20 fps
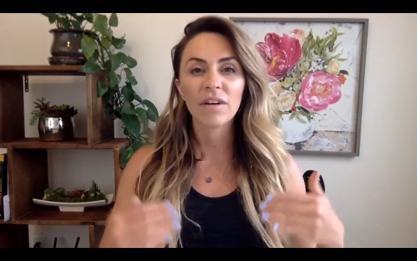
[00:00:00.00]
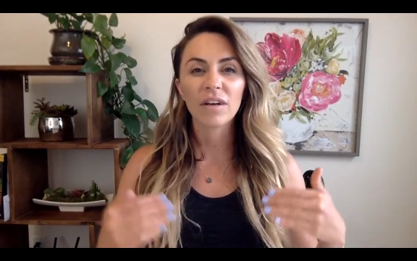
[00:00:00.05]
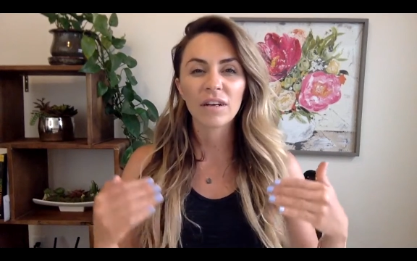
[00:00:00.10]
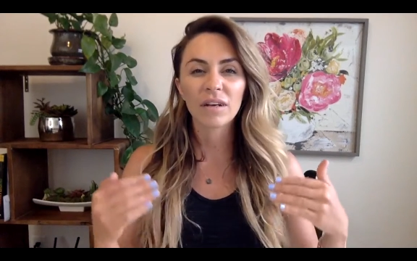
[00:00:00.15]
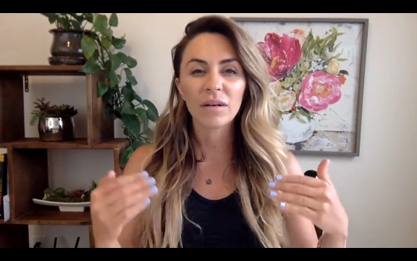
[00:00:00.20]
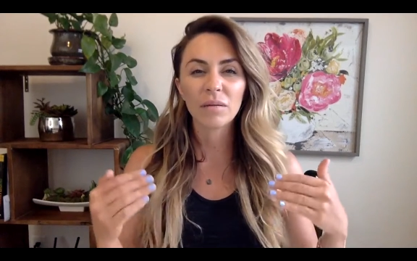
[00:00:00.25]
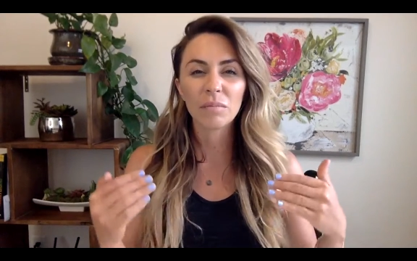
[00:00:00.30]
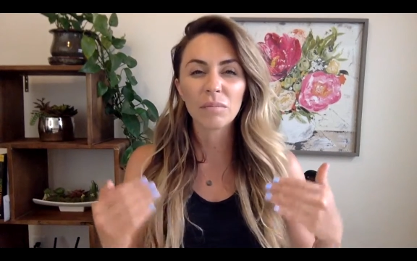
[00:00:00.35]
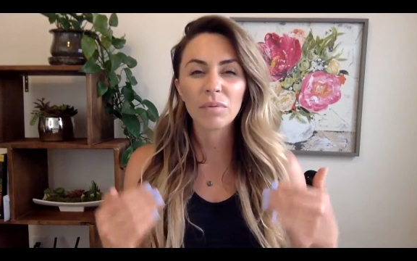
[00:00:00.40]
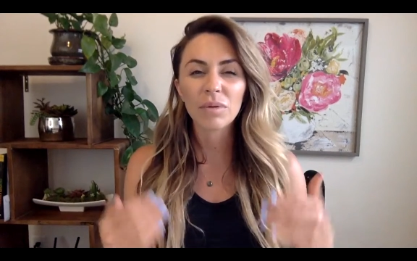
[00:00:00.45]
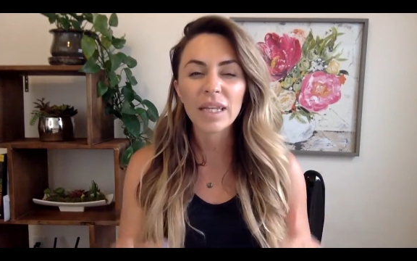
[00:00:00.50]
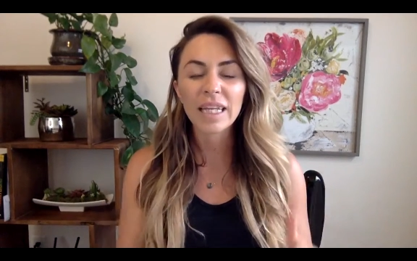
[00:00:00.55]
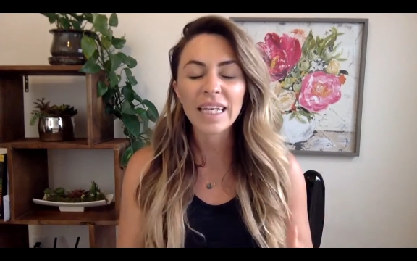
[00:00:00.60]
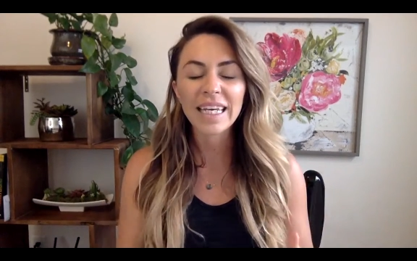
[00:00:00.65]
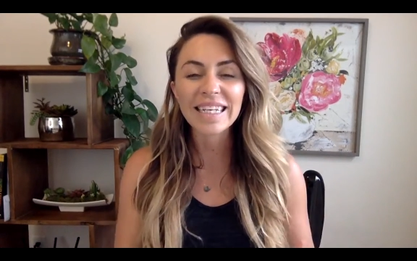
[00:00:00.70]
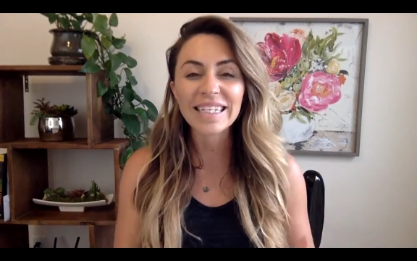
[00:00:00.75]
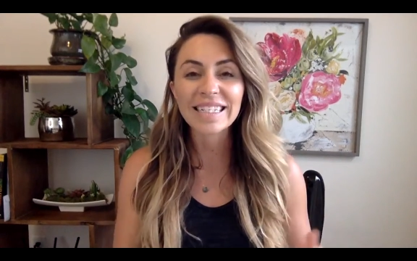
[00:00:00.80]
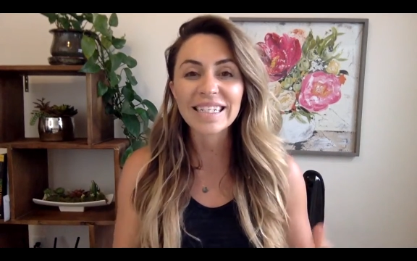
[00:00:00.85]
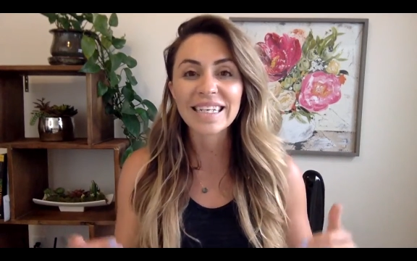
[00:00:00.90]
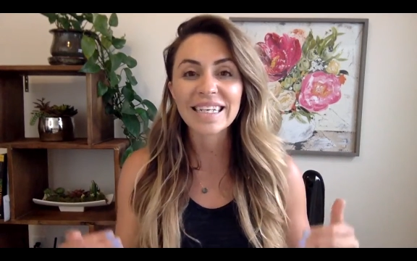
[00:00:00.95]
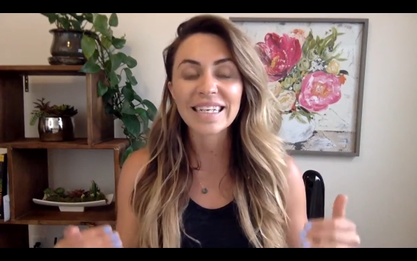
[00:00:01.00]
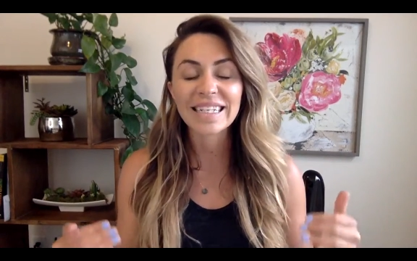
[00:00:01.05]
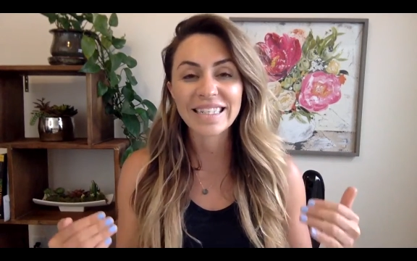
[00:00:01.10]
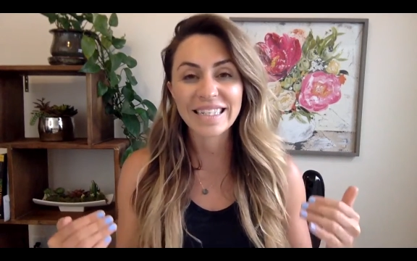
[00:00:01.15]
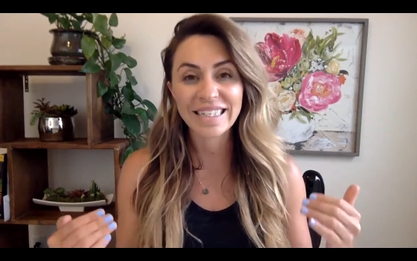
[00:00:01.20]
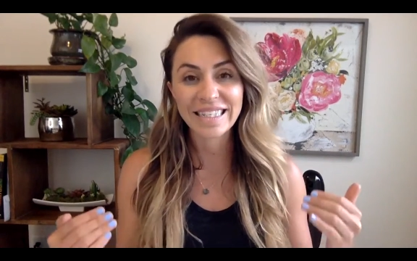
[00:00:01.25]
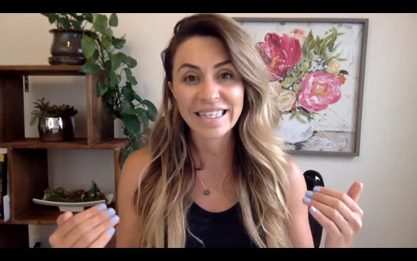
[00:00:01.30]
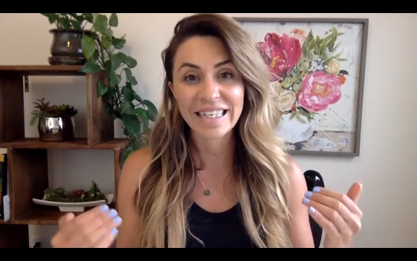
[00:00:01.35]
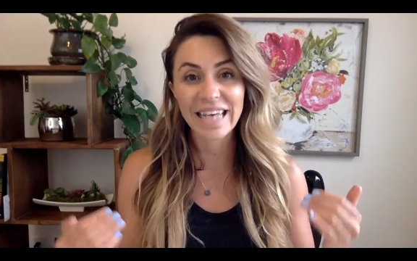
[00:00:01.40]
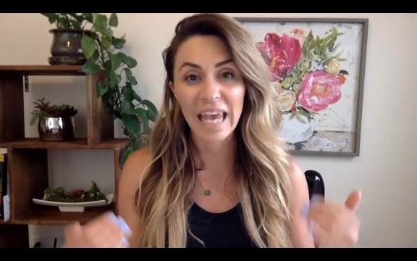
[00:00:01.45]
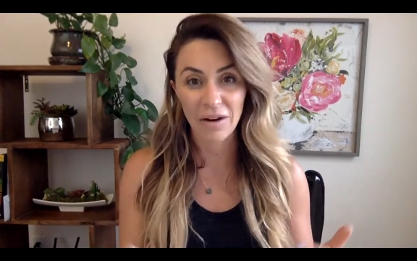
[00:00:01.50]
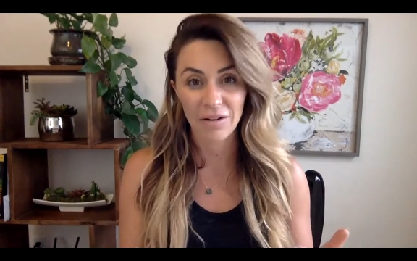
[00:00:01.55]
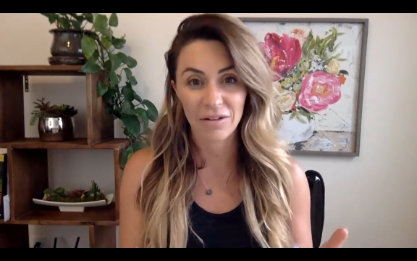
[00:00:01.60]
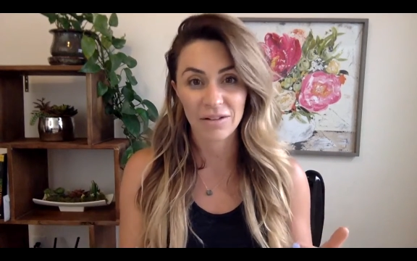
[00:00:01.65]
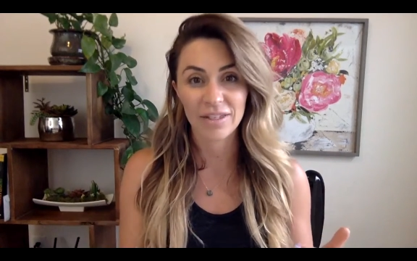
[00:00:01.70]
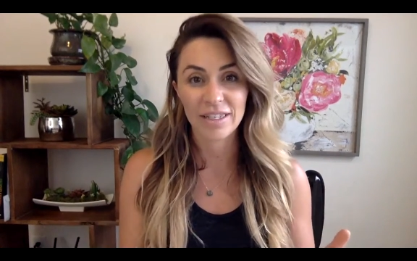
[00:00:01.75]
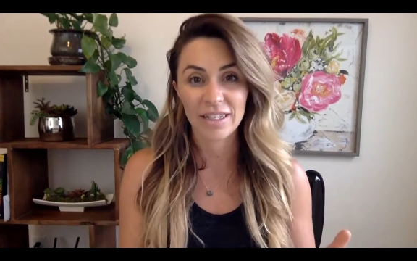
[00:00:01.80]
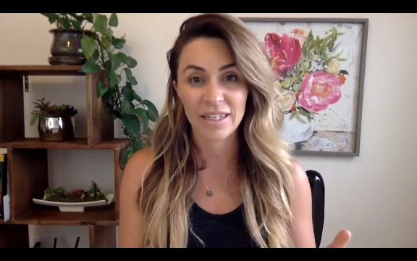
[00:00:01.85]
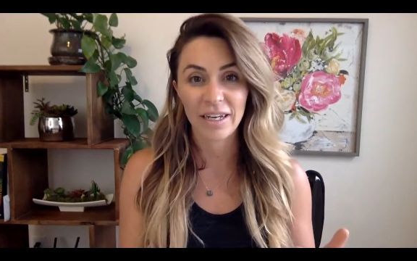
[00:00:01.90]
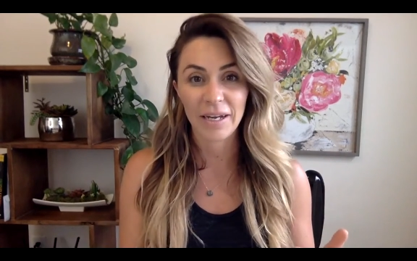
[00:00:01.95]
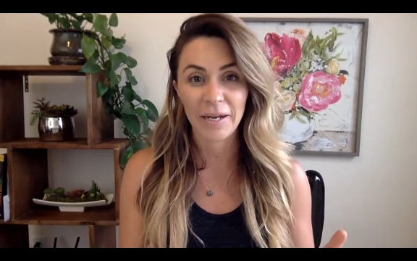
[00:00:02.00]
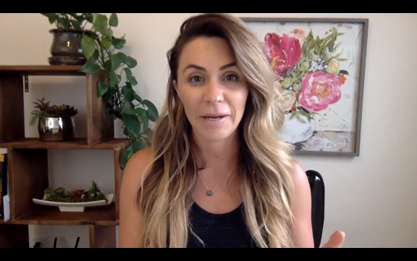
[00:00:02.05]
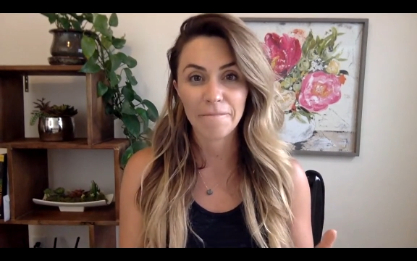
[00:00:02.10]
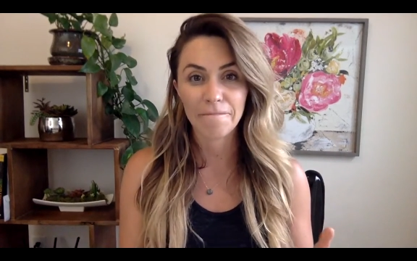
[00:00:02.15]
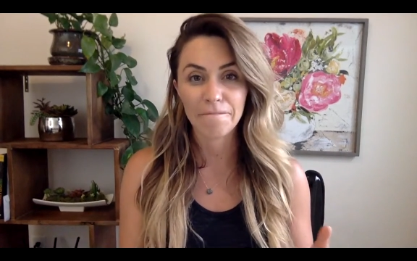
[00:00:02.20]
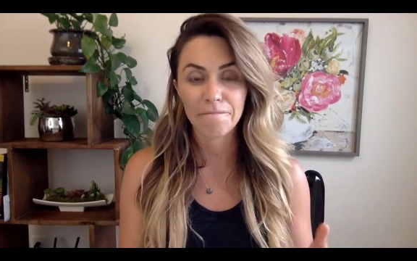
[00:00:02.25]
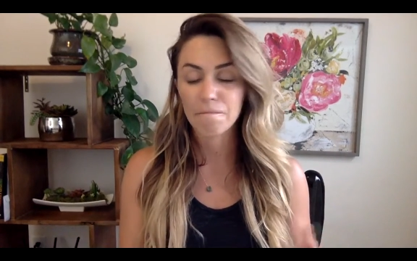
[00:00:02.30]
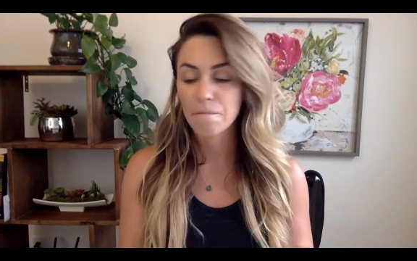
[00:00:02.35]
complete scarcity.